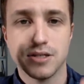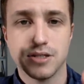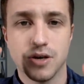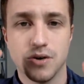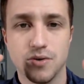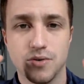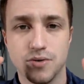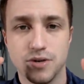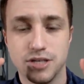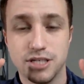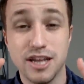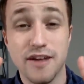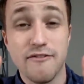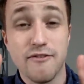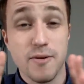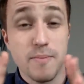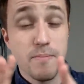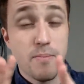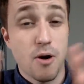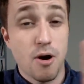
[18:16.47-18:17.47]
So
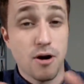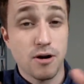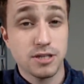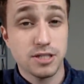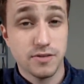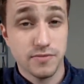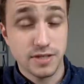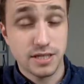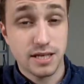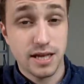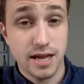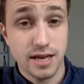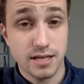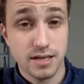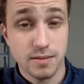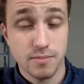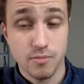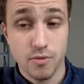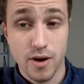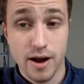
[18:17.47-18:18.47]
different parts of his
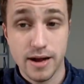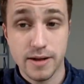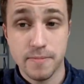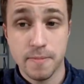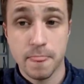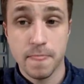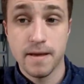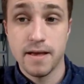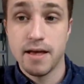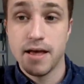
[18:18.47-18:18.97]
kingdom, right?